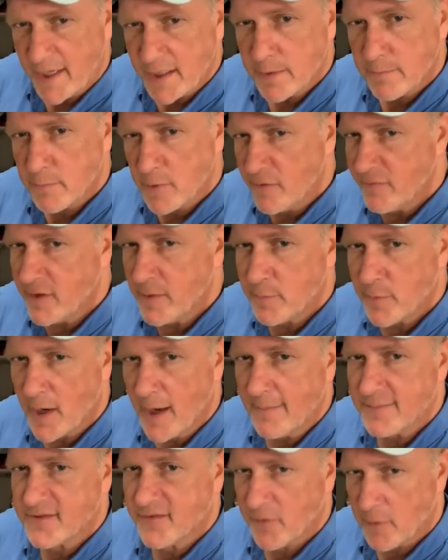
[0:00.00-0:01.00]
movie
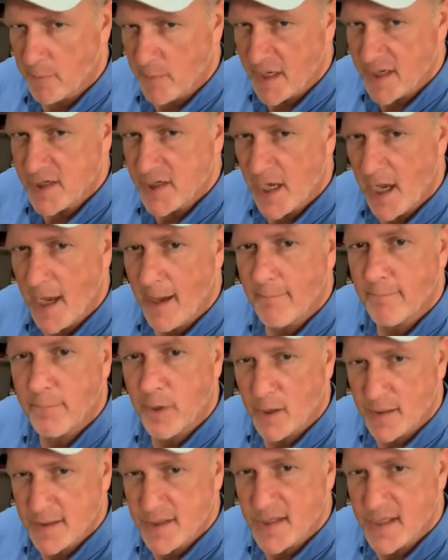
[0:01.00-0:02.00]
props from my shop,
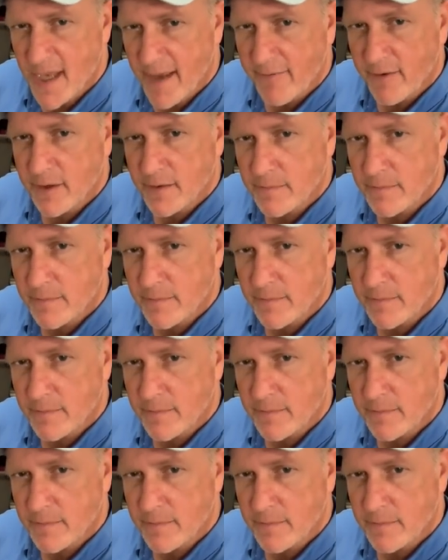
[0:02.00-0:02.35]
part seven.